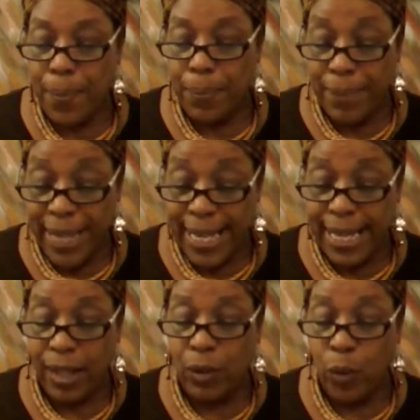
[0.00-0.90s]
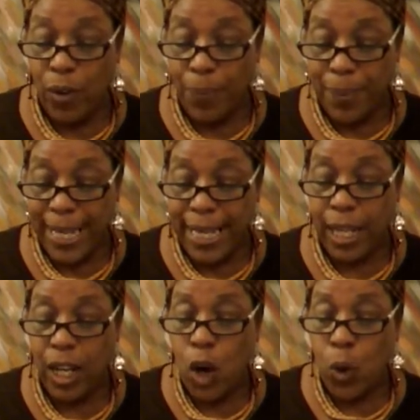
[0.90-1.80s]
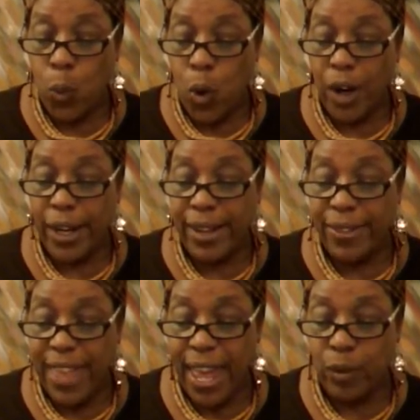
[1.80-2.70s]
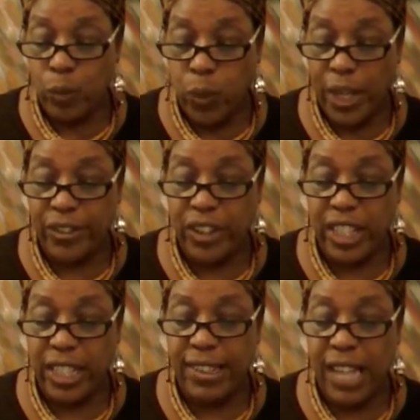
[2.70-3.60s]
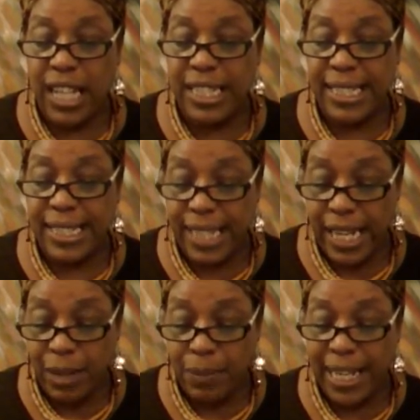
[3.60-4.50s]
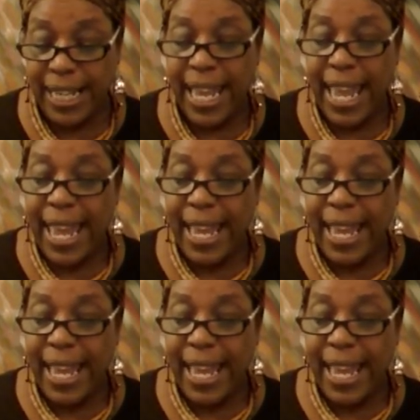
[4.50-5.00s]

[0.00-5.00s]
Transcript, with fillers: men with men working that which is unseemly